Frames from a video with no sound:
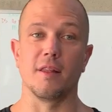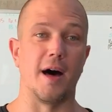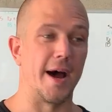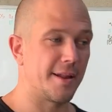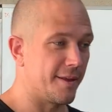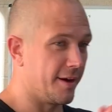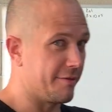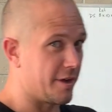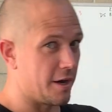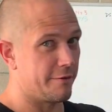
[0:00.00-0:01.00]
lots
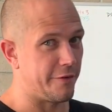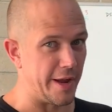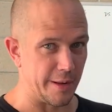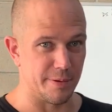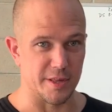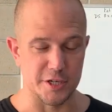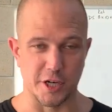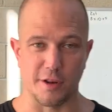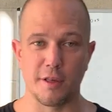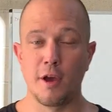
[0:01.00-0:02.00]
of gunfighting
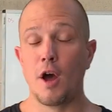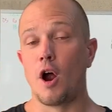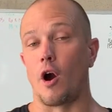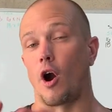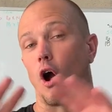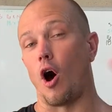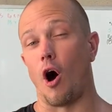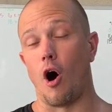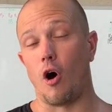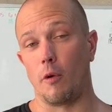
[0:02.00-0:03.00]
positions are
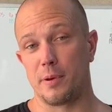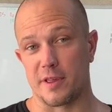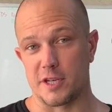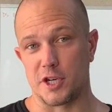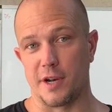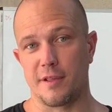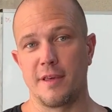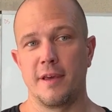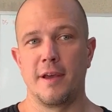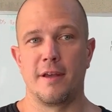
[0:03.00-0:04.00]
all positions
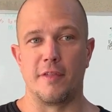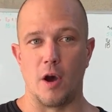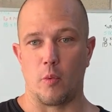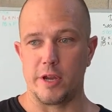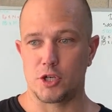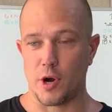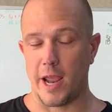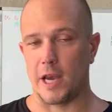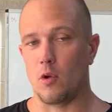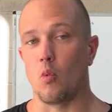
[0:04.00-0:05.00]
that we
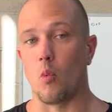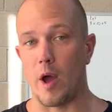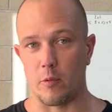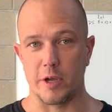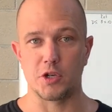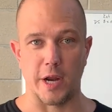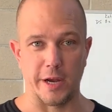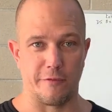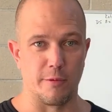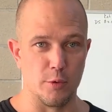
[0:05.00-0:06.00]
train when we
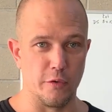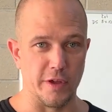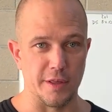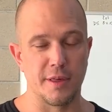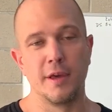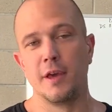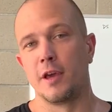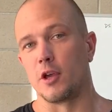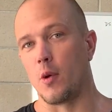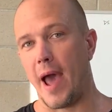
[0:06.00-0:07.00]
train for movies.
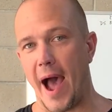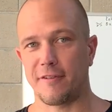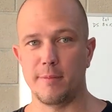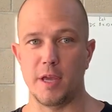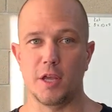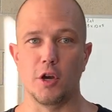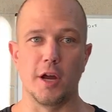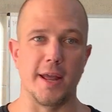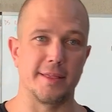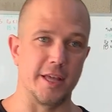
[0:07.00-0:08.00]
You have to be
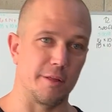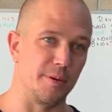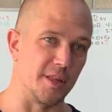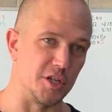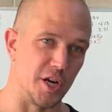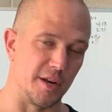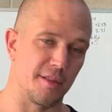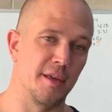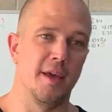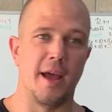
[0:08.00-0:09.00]
good at these
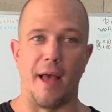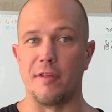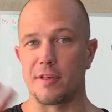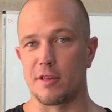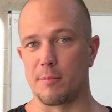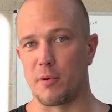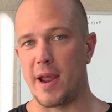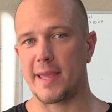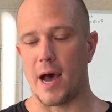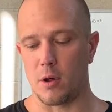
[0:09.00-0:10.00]
positions. And this is a
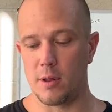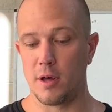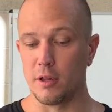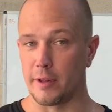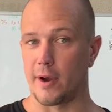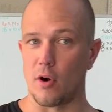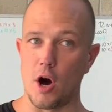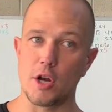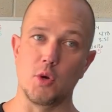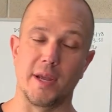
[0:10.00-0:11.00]
breakout. Later
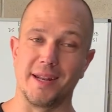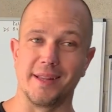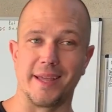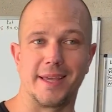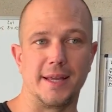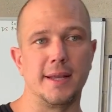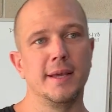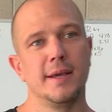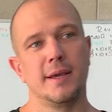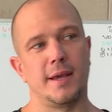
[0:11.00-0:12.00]
on, you can link it
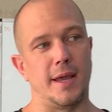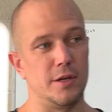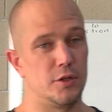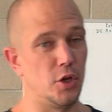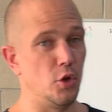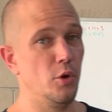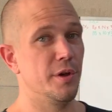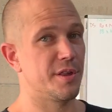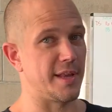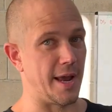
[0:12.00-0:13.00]
into
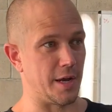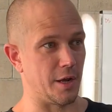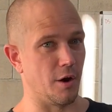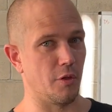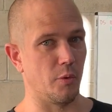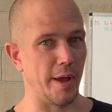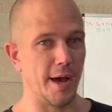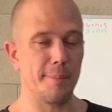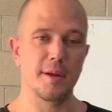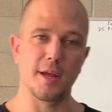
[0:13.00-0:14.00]
standing all the way
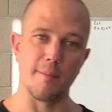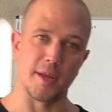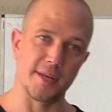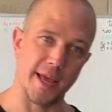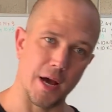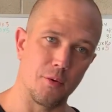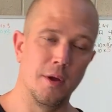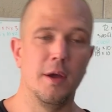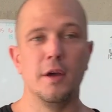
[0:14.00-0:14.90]
up, coming down,